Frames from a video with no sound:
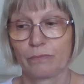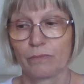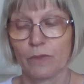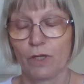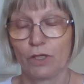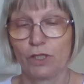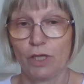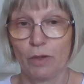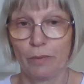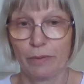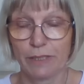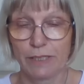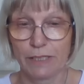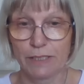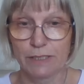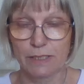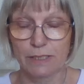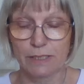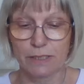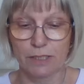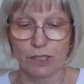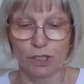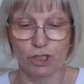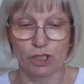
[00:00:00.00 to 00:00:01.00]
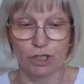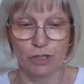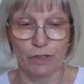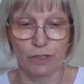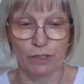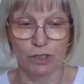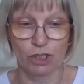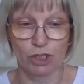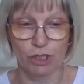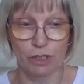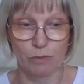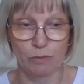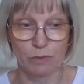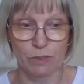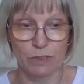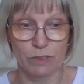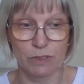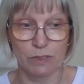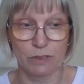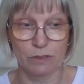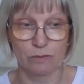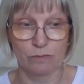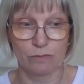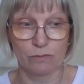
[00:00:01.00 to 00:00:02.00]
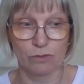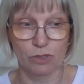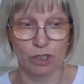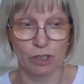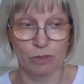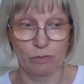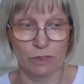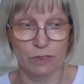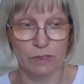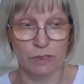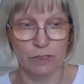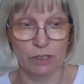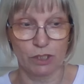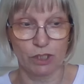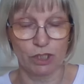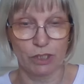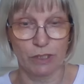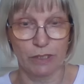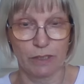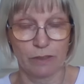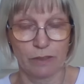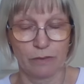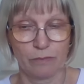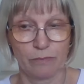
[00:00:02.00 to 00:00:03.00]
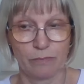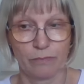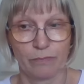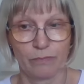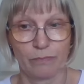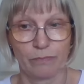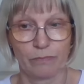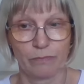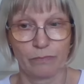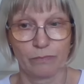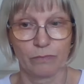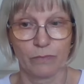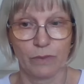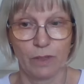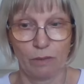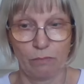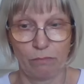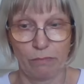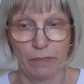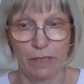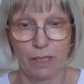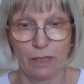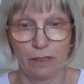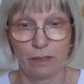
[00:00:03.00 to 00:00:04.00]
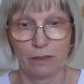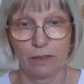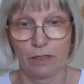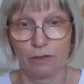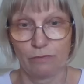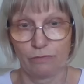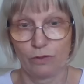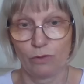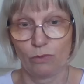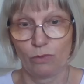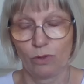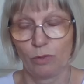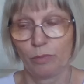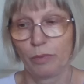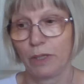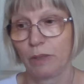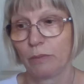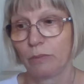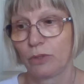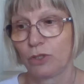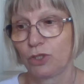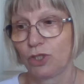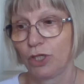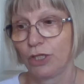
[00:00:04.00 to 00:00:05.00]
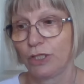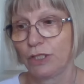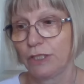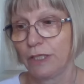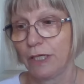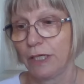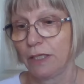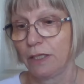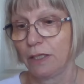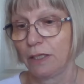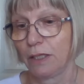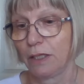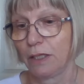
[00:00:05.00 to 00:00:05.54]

Yoanita Stitchy thing, she was stitching it, and me, and then a few other people joined in.